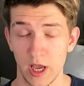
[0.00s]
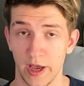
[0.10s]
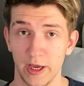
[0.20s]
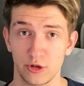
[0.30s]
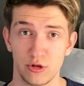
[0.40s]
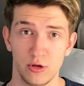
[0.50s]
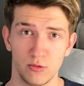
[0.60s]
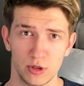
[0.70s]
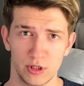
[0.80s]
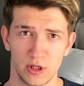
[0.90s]
I actually
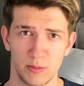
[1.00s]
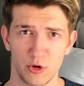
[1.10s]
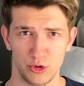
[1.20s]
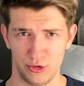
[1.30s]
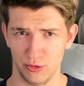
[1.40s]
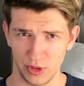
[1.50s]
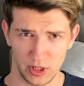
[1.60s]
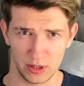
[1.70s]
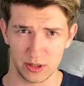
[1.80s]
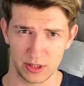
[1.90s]
ordered about 2
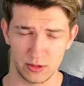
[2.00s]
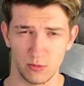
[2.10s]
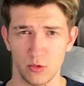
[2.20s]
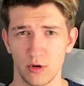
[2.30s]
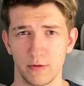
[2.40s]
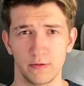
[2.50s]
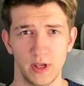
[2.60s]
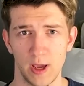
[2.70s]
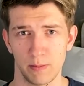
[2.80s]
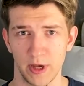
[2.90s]
years worth of
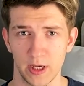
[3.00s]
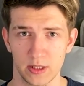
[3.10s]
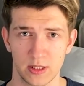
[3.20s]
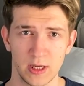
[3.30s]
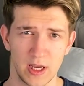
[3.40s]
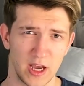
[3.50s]
Game Pass.